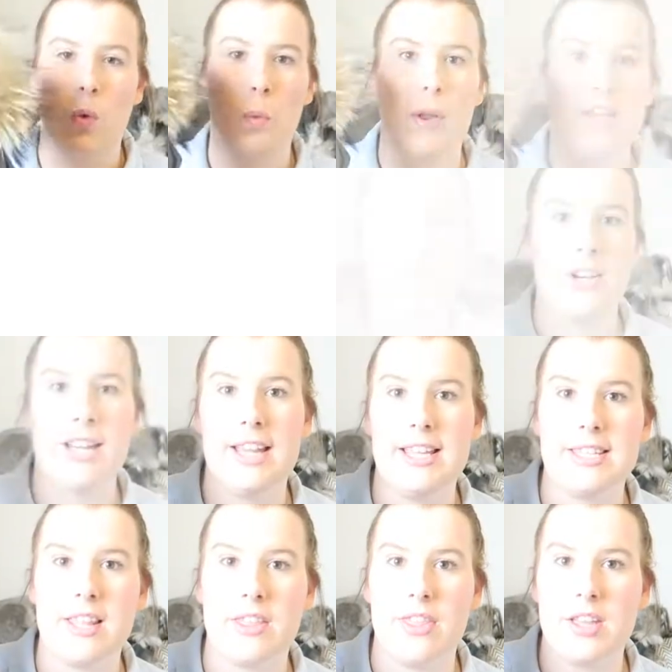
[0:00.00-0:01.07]
the winter
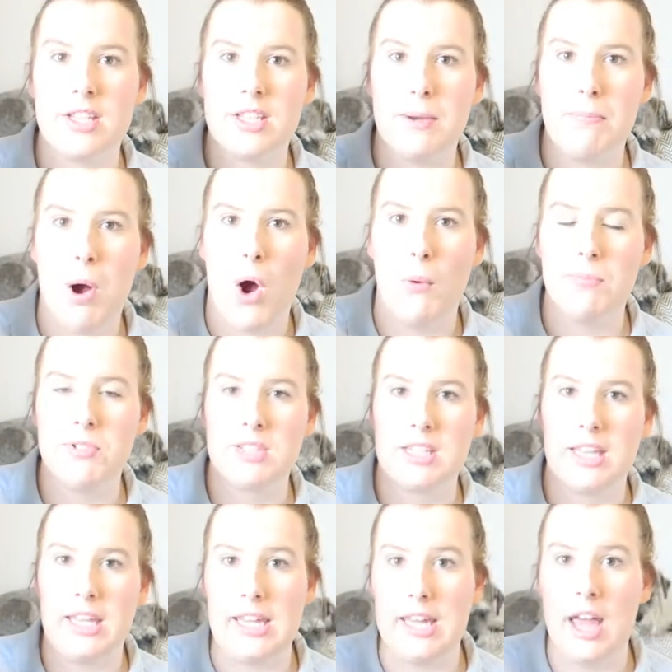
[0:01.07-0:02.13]
is this
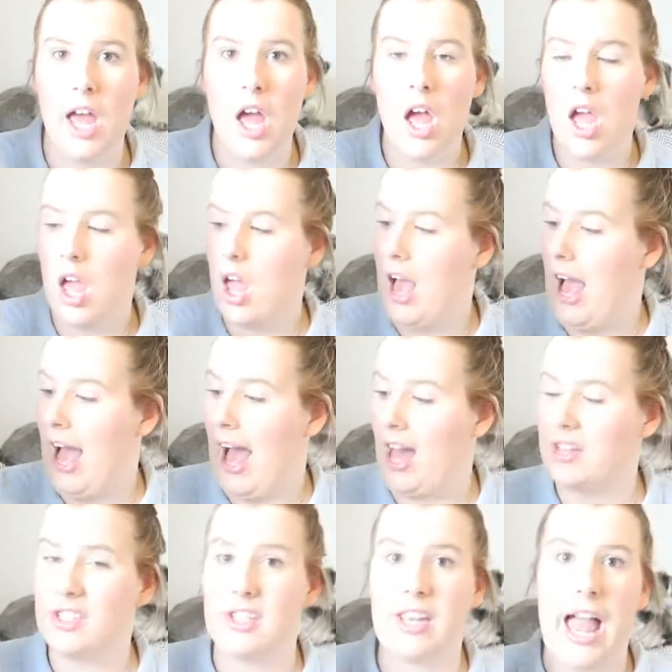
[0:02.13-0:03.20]
Pomsky
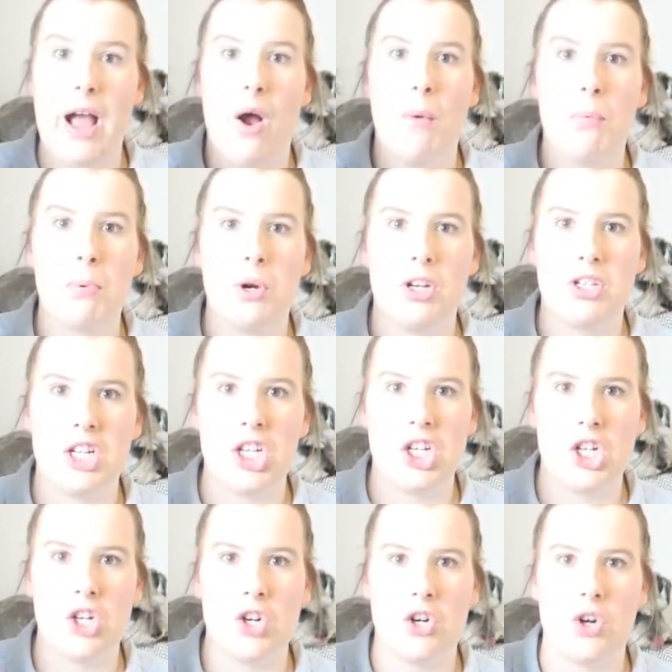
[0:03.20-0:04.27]
hat. Now, I'm pretty
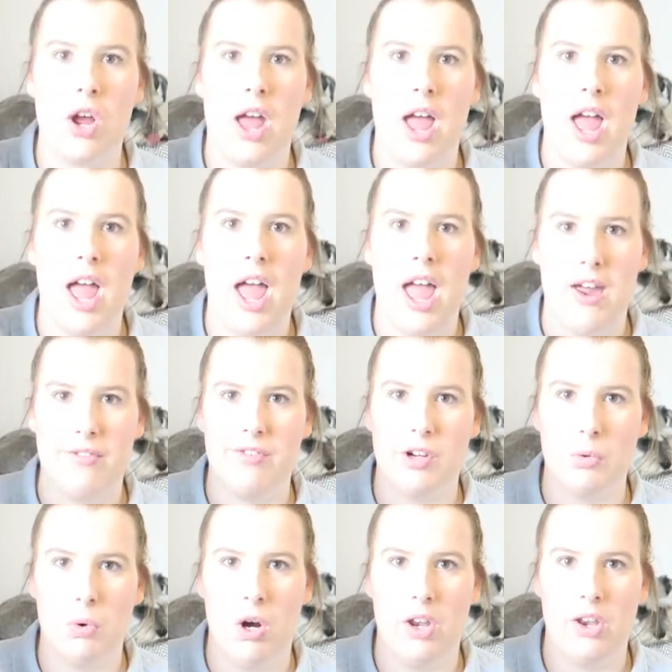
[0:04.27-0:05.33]
sure
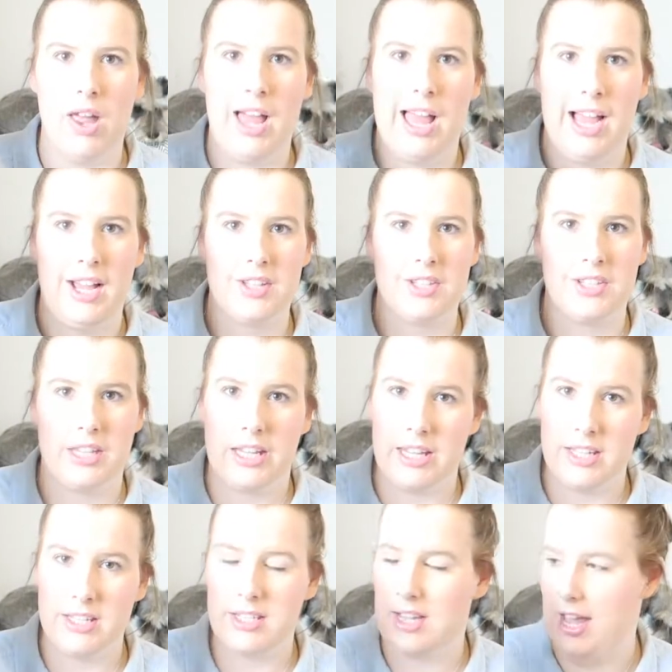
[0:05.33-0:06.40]
everyone has
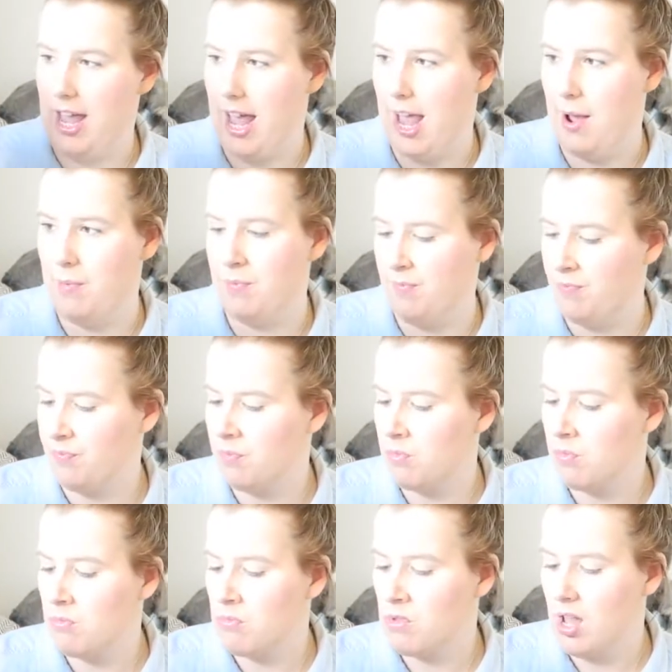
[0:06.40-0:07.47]
these. And
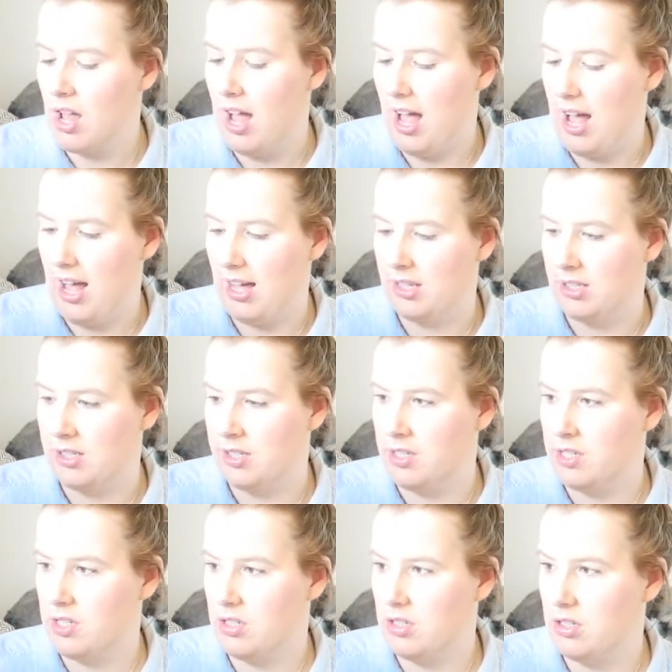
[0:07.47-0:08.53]

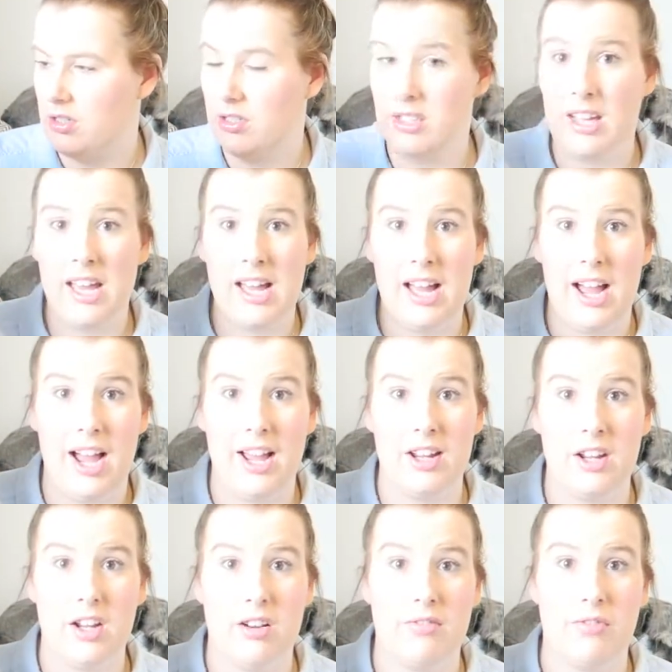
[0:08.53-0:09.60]
yeah,
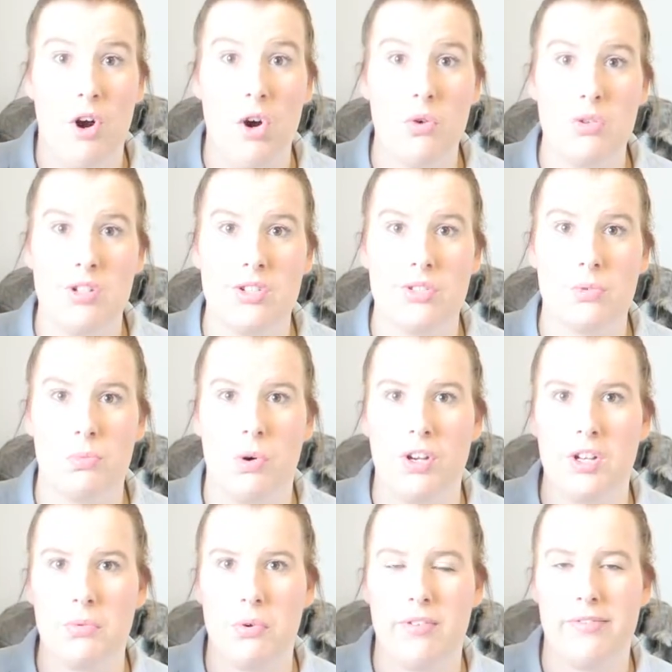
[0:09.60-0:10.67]
I have always
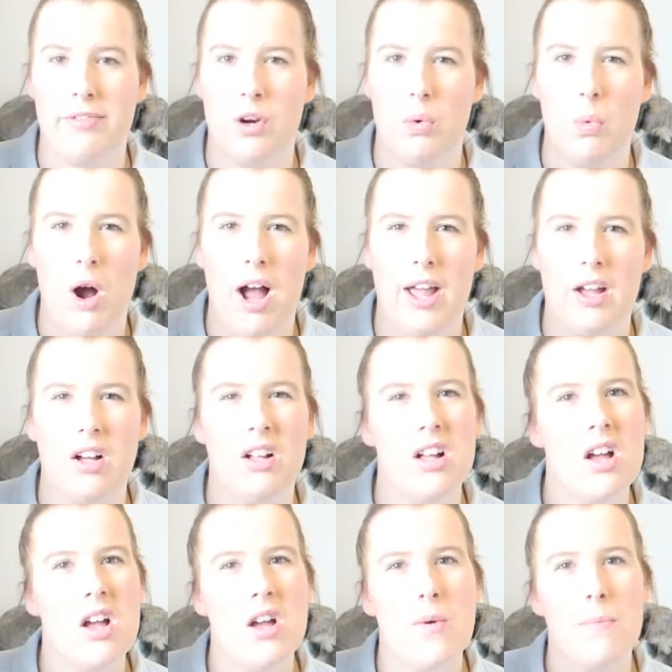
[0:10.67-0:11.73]
wanted one for a while,
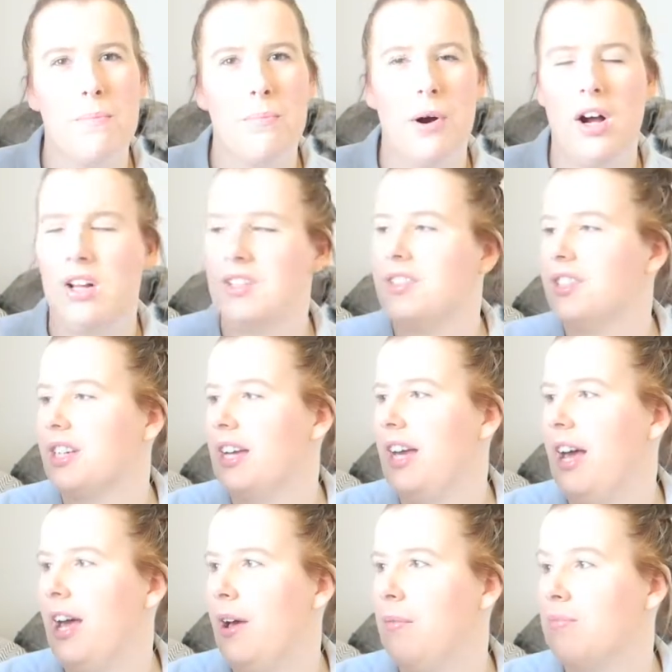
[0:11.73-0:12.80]
but
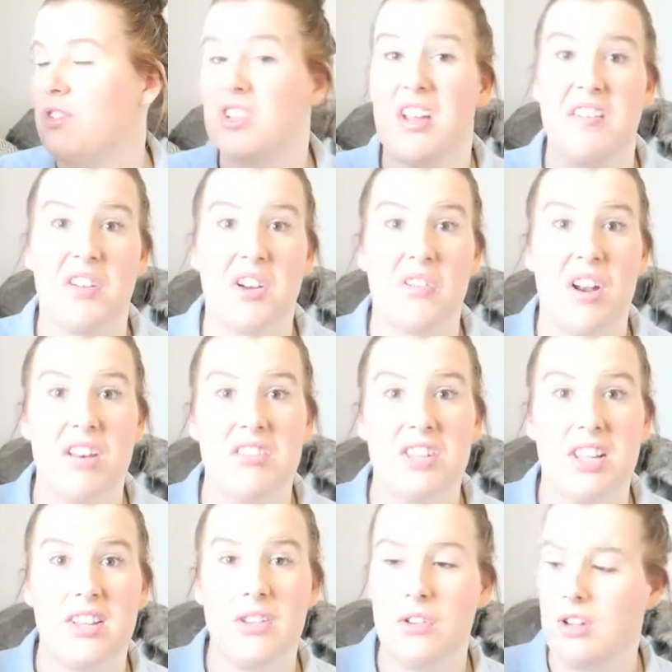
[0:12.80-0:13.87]
just haven't got around
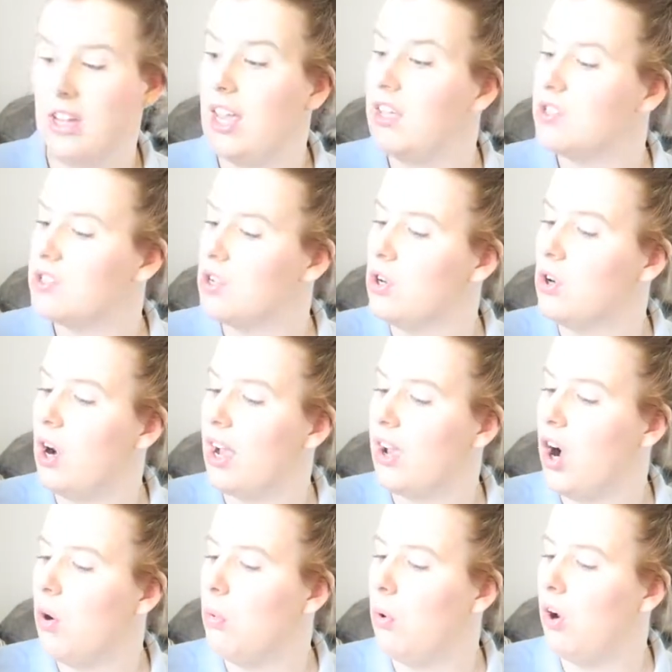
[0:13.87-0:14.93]
to doing it. So I
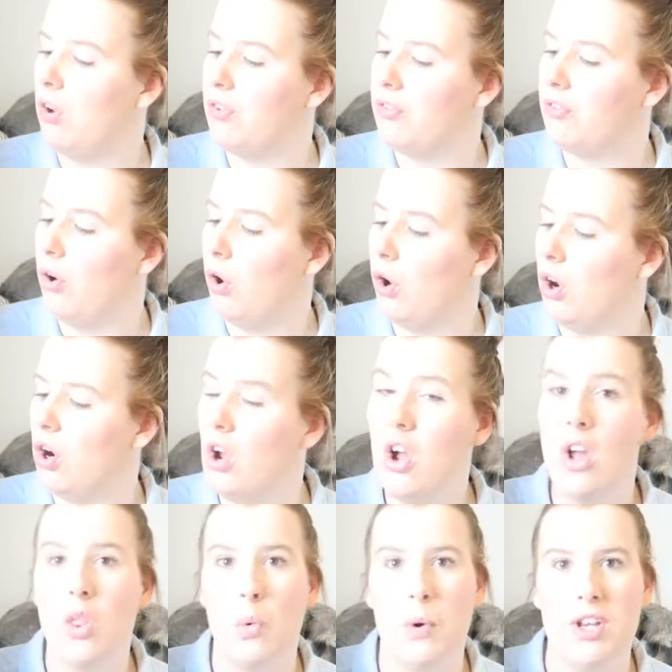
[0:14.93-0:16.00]
got one for
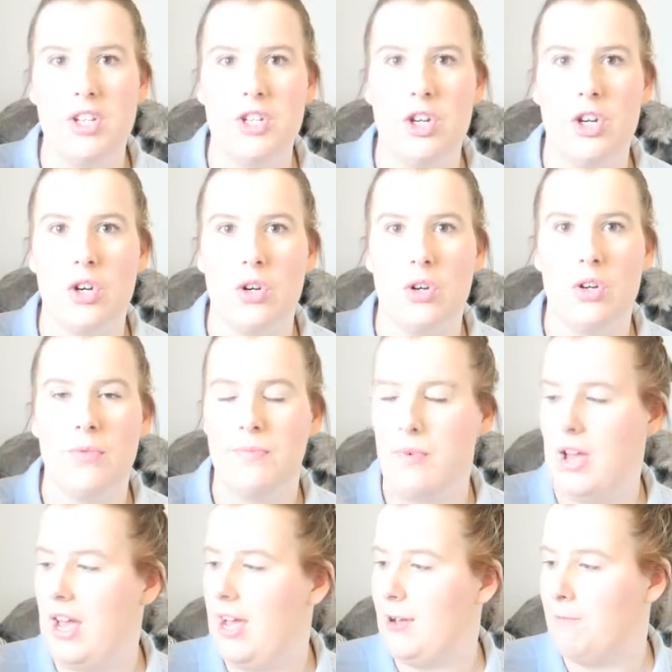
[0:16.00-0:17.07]
winter,
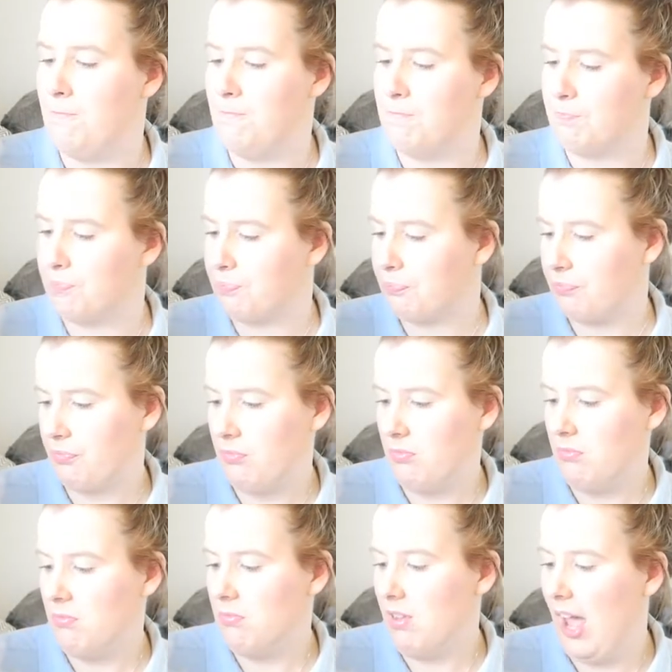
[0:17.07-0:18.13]
and
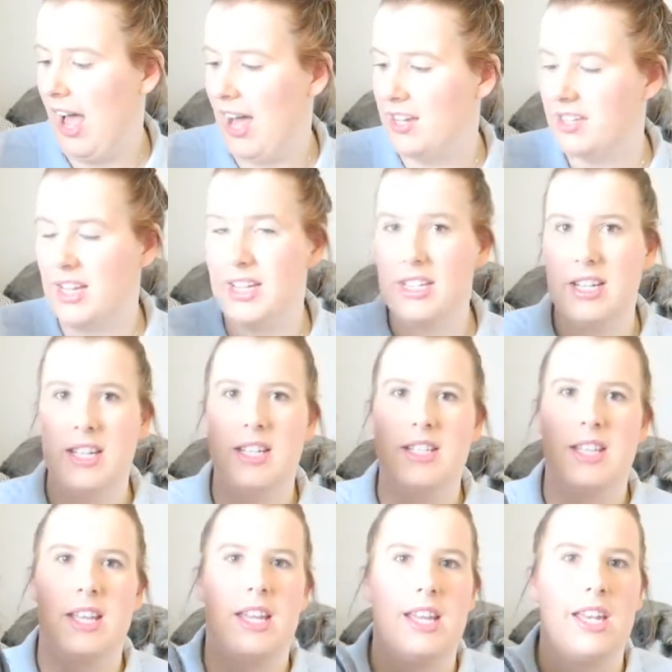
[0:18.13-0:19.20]
it
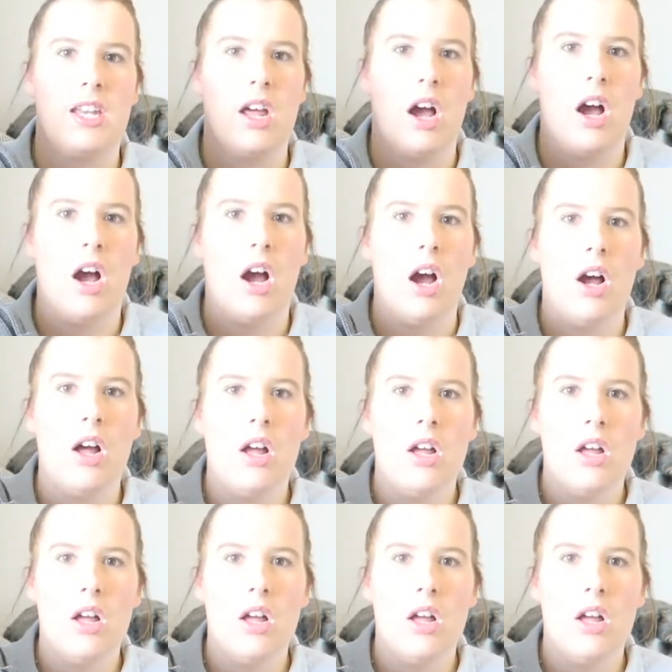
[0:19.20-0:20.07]
is in a